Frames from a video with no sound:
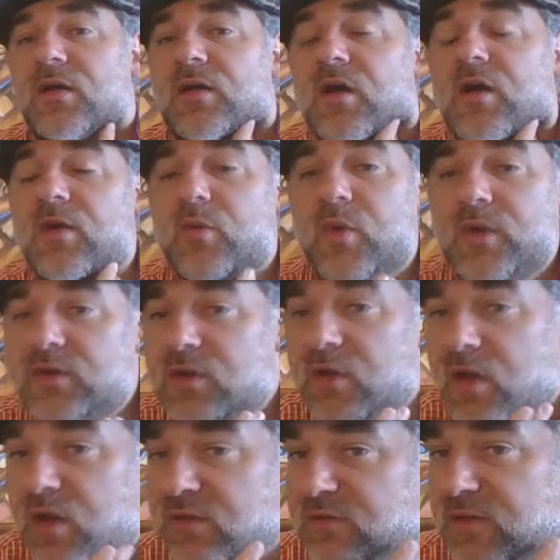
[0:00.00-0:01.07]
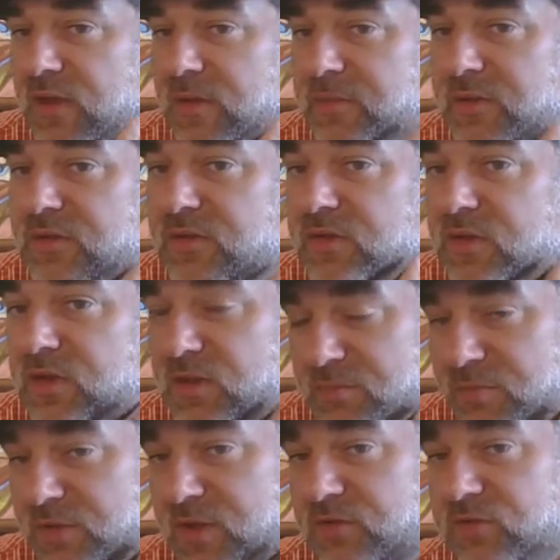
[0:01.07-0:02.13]
are going to cause damage, can
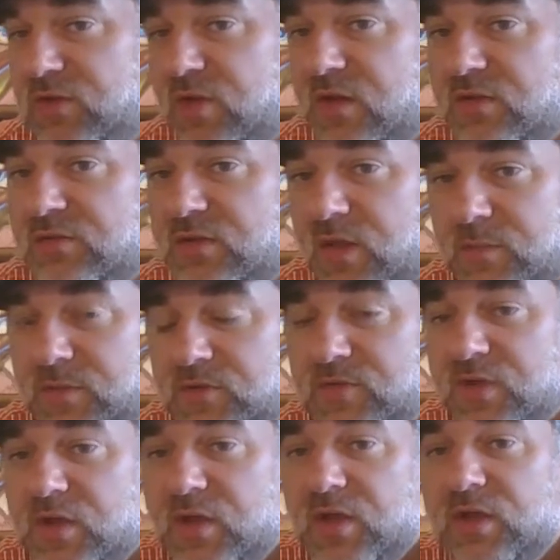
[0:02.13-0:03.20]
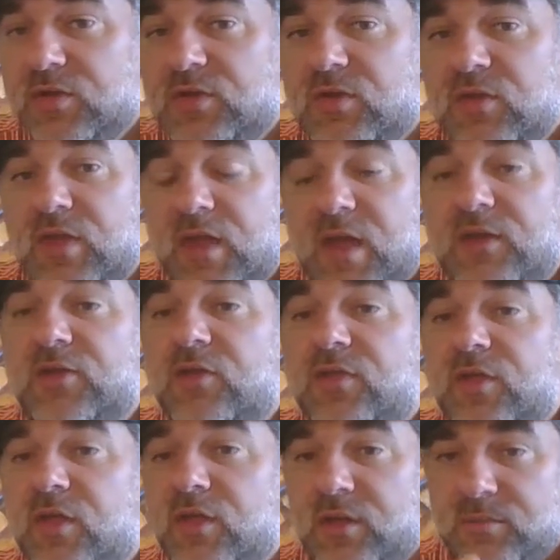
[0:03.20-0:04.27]
potentially cause damage to the
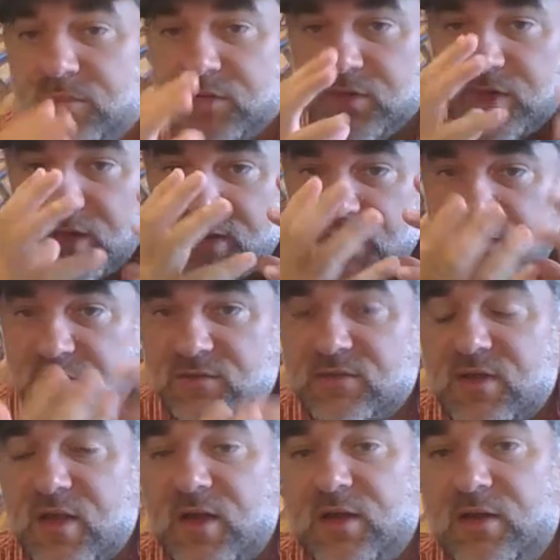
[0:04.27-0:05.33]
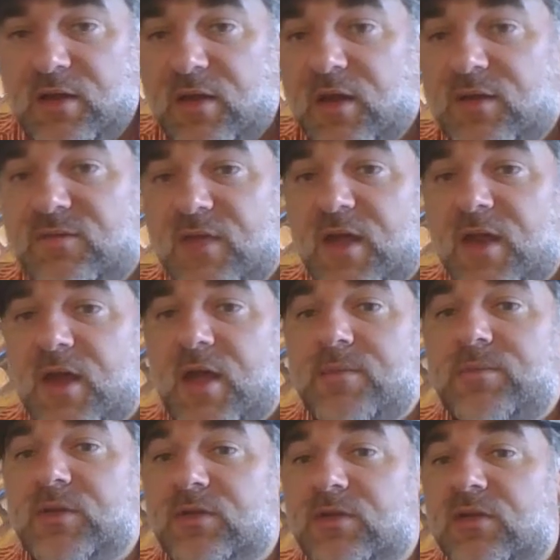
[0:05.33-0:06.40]
endothelium, the lining inside. And if that
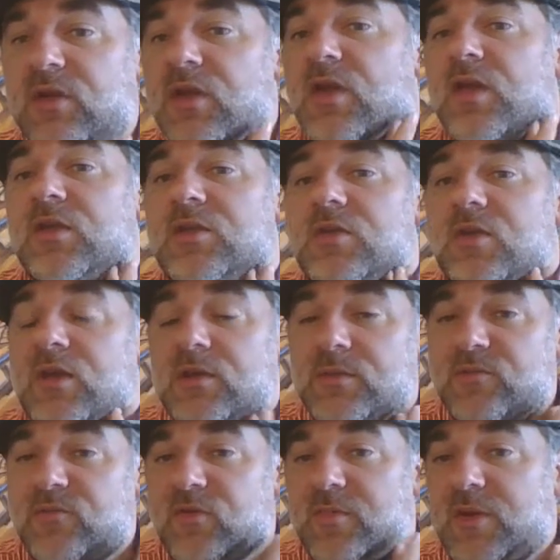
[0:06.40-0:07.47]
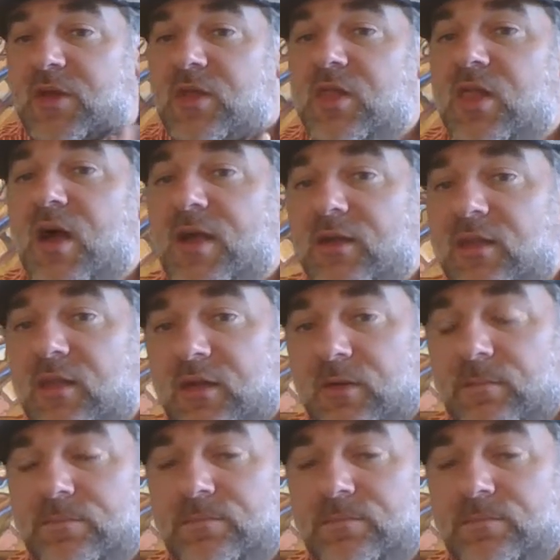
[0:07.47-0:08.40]
happens, you can end up forming a clot in there.